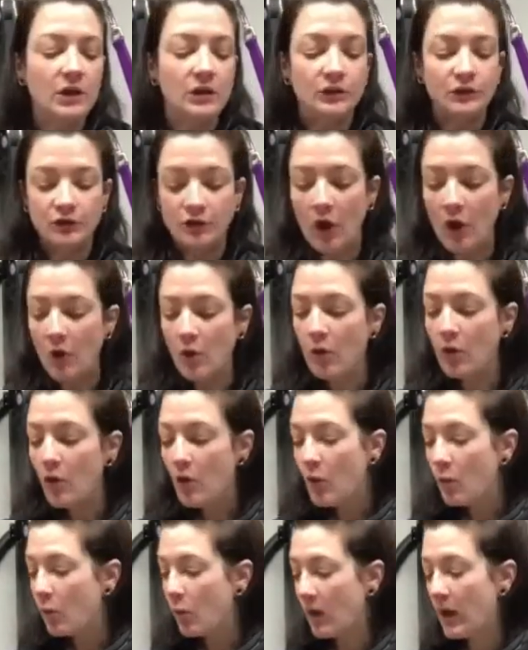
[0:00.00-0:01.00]
So
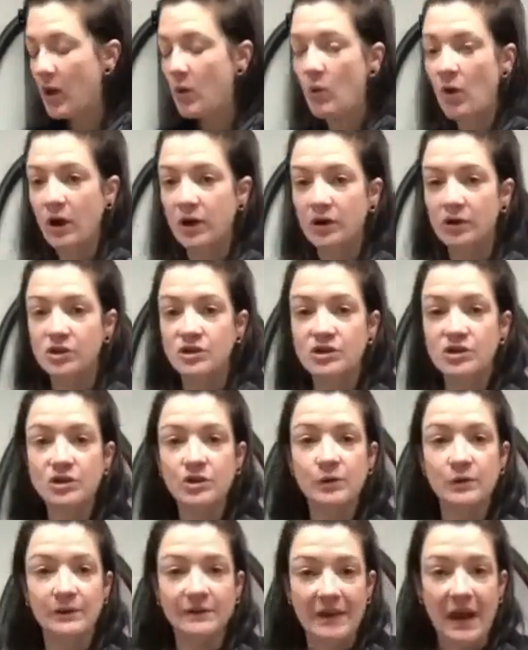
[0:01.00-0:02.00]
what I want you to
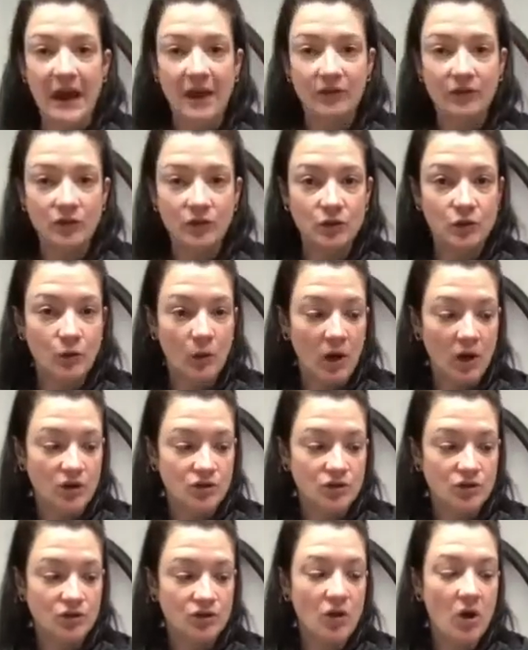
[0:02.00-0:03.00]
do is, after you
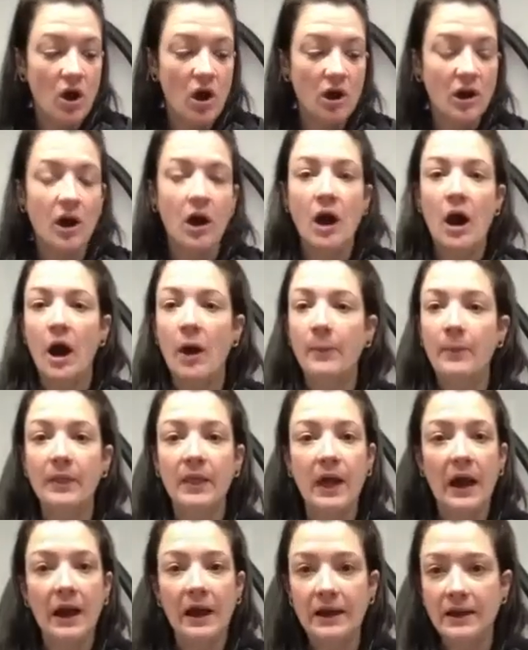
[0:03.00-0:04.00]
wash your dog,
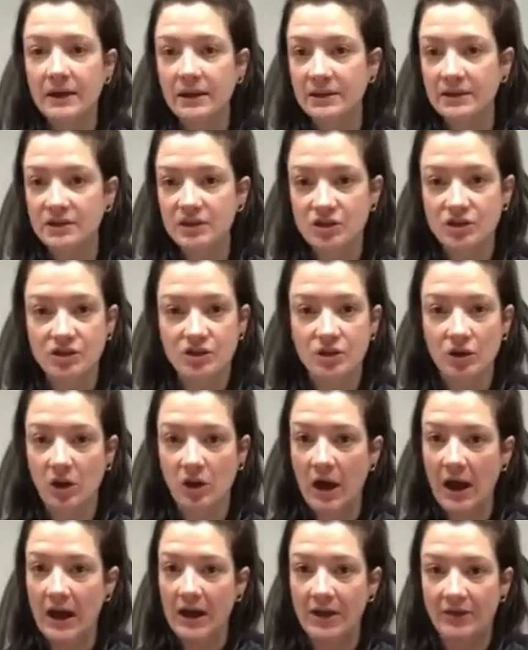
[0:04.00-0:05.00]
apply
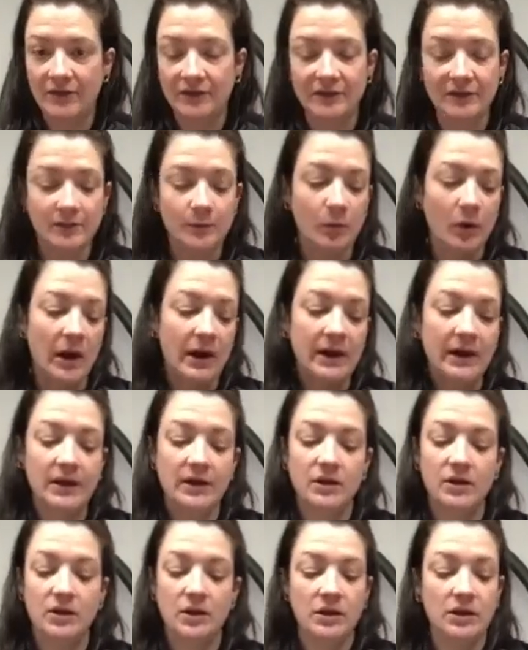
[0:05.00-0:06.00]
conditioner. I have a
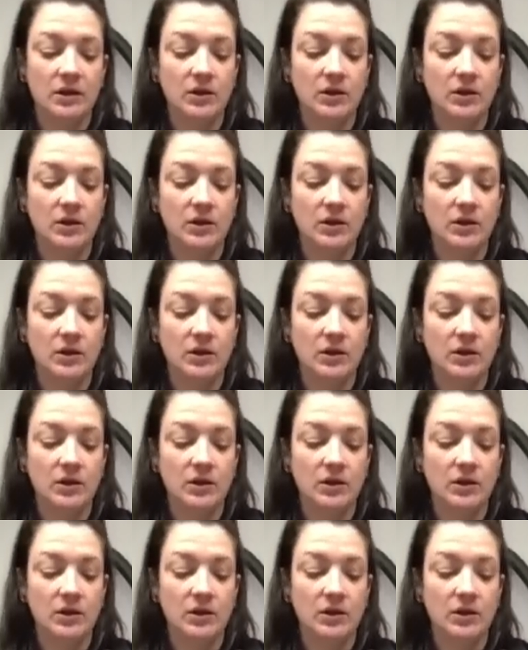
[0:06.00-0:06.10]
spray-in.